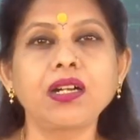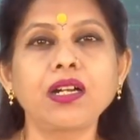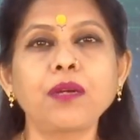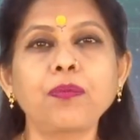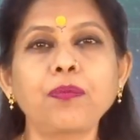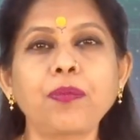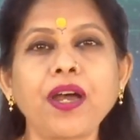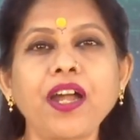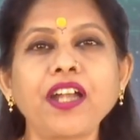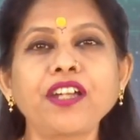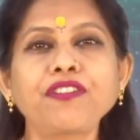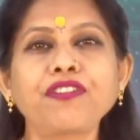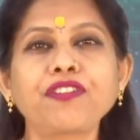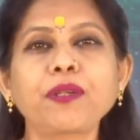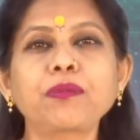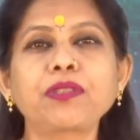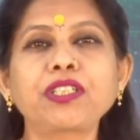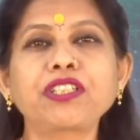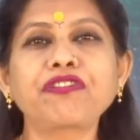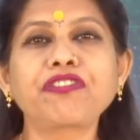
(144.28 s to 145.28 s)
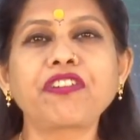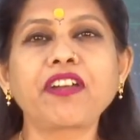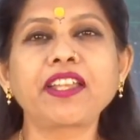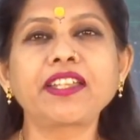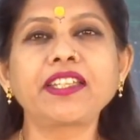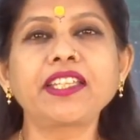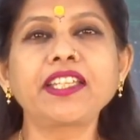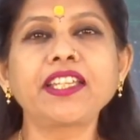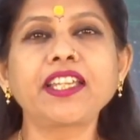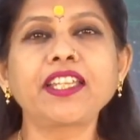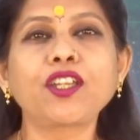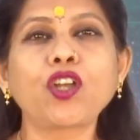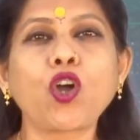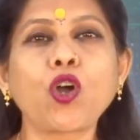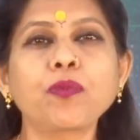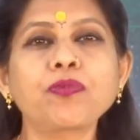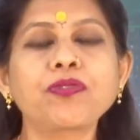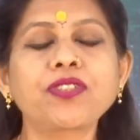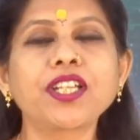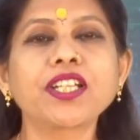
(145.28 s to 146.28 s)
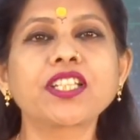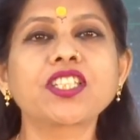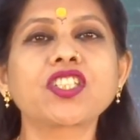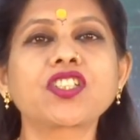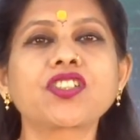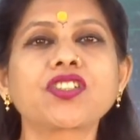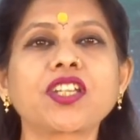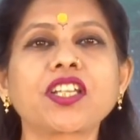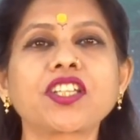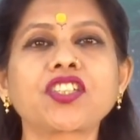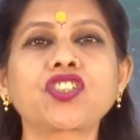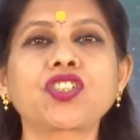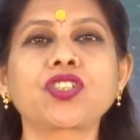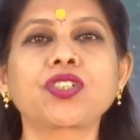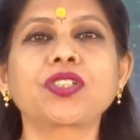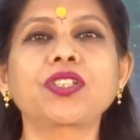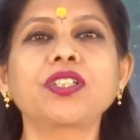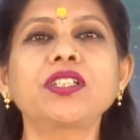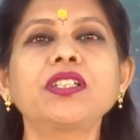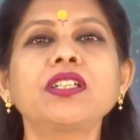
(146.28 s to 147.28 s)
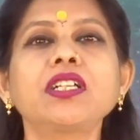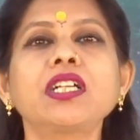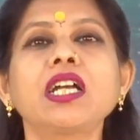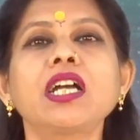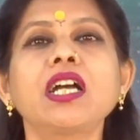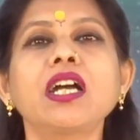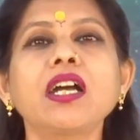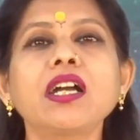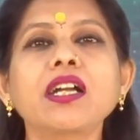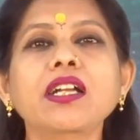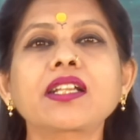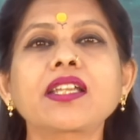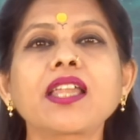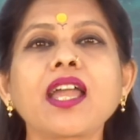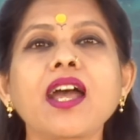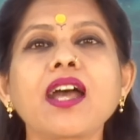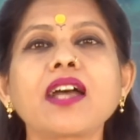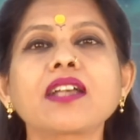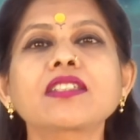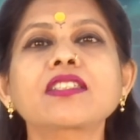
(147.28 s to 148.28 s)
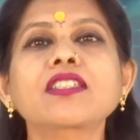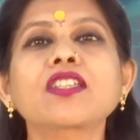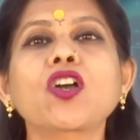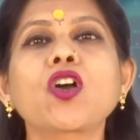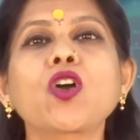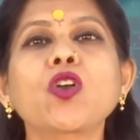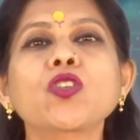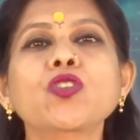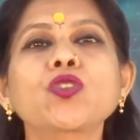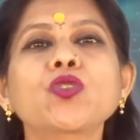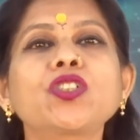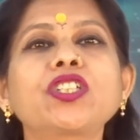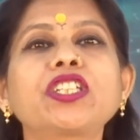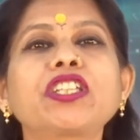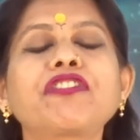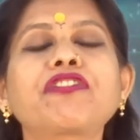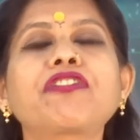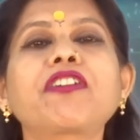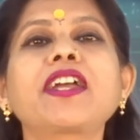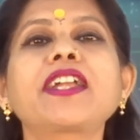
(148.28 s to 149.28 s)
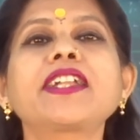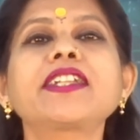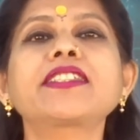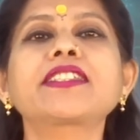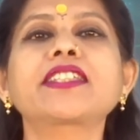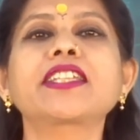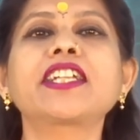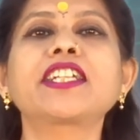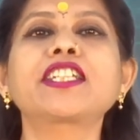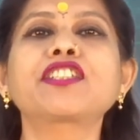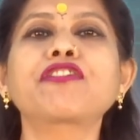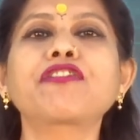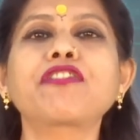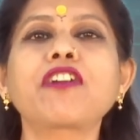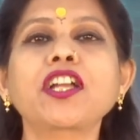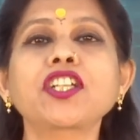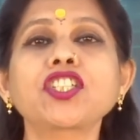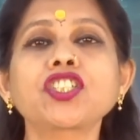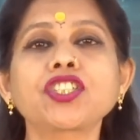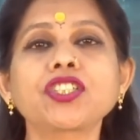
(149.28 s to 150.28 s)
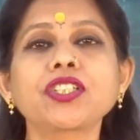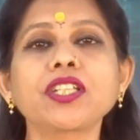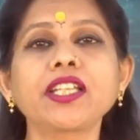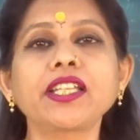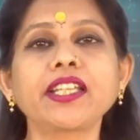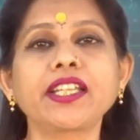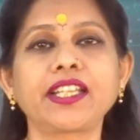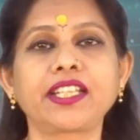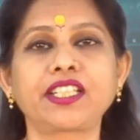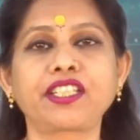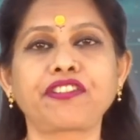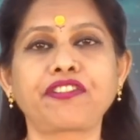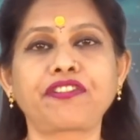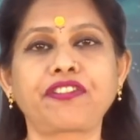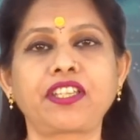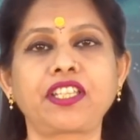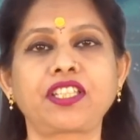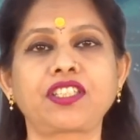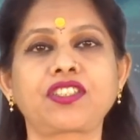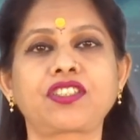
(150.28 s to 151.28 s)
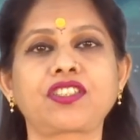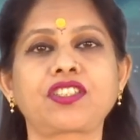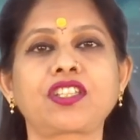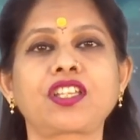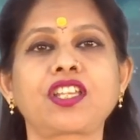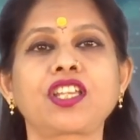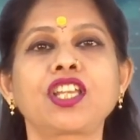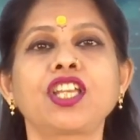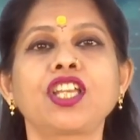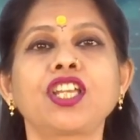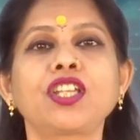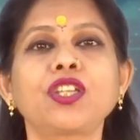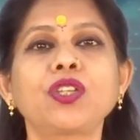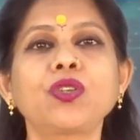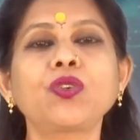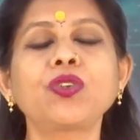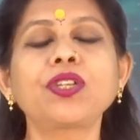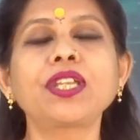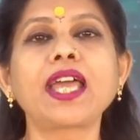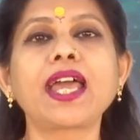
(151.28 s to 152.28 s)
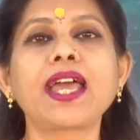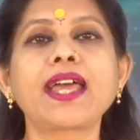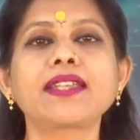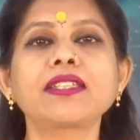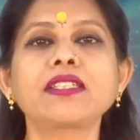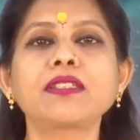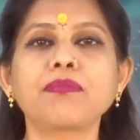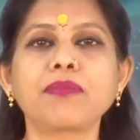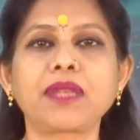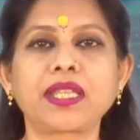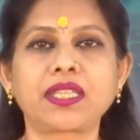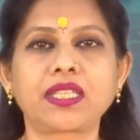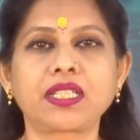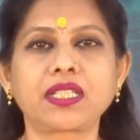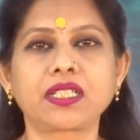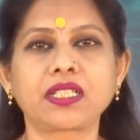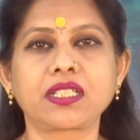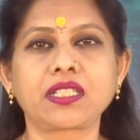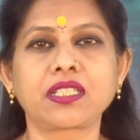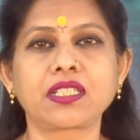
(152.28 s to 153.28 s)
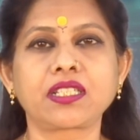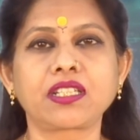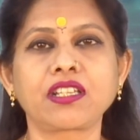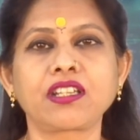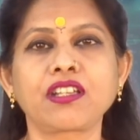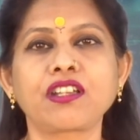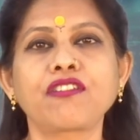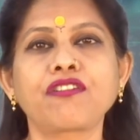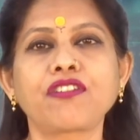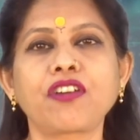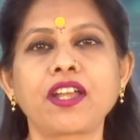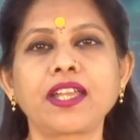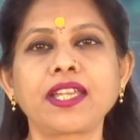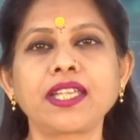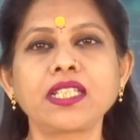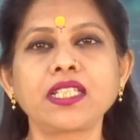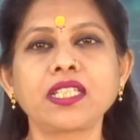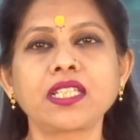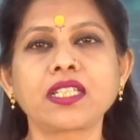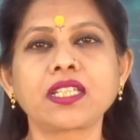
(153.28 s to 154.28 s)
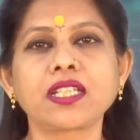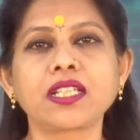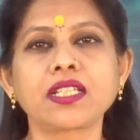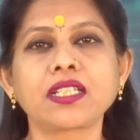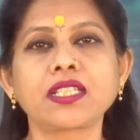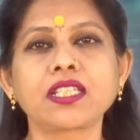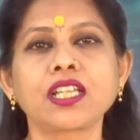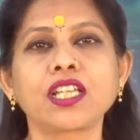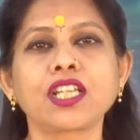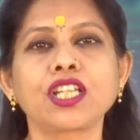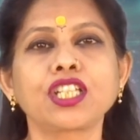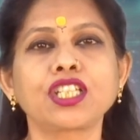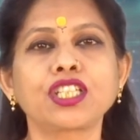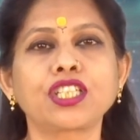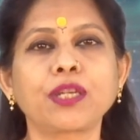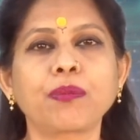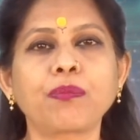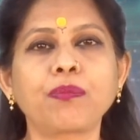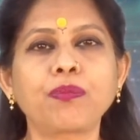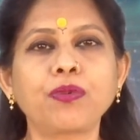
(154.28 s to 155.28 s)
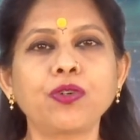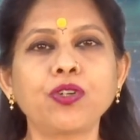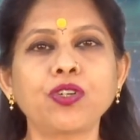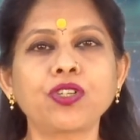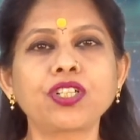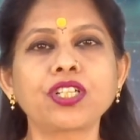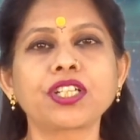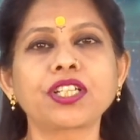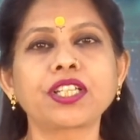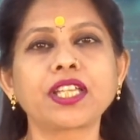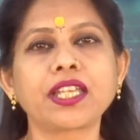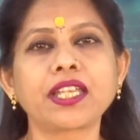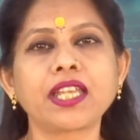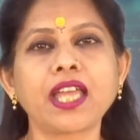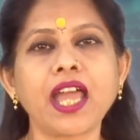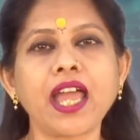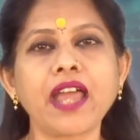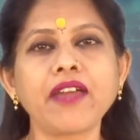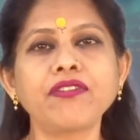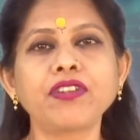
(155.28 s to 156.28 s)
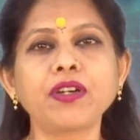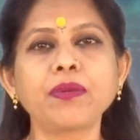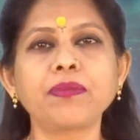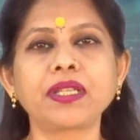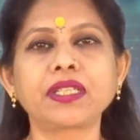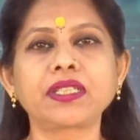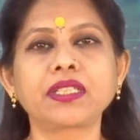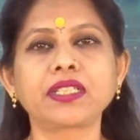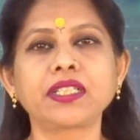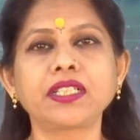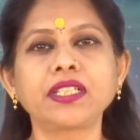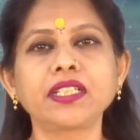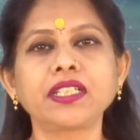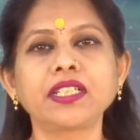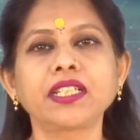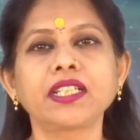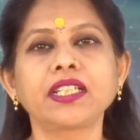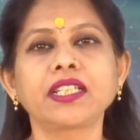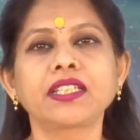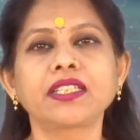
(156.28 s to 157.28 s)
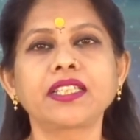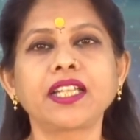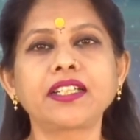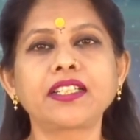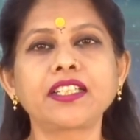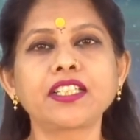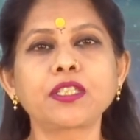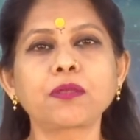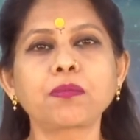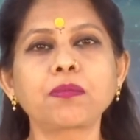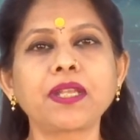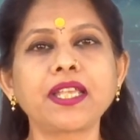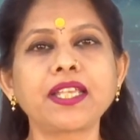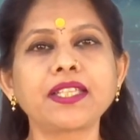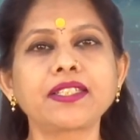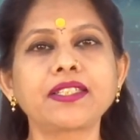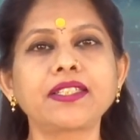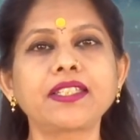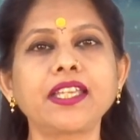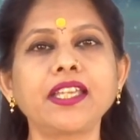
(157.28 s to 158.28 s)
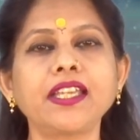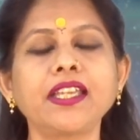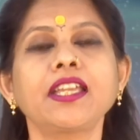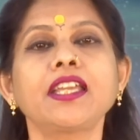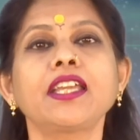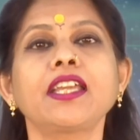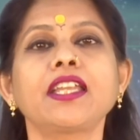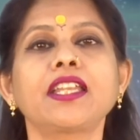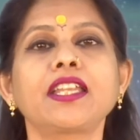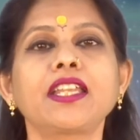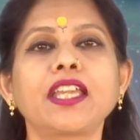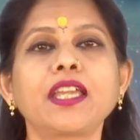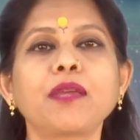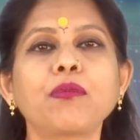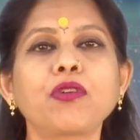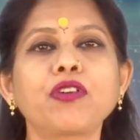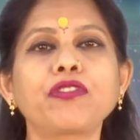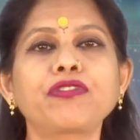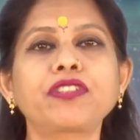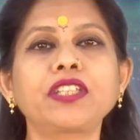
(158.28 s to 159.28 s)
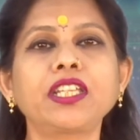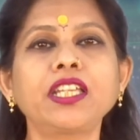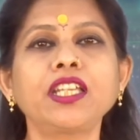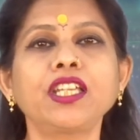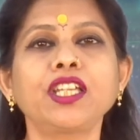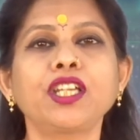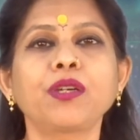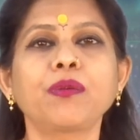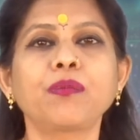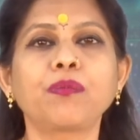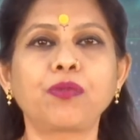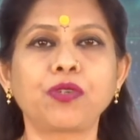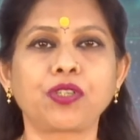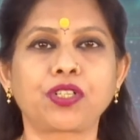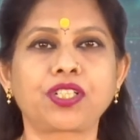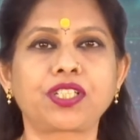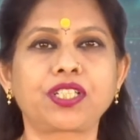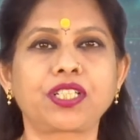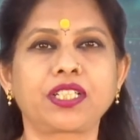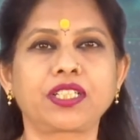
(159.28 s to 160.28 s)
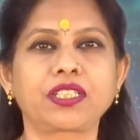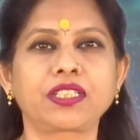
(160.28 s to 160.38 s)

Apart from defining an object structure, a class also defines its functional interface, known as methods. For instance, the book can have a method that displays the name of the book.